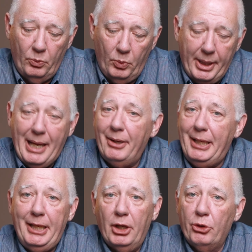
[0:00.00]
without
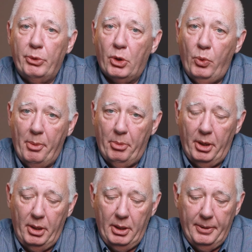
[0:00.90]
any other
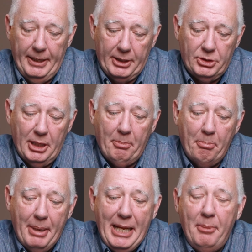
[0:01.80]
equipment except
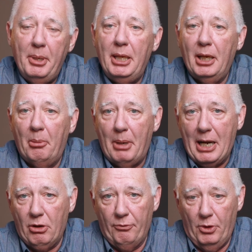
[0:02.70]
maybe a
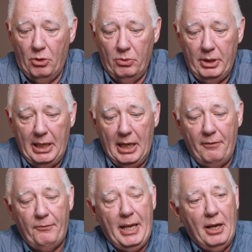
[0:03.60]
microphone. And
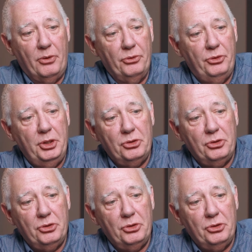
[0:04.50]
I found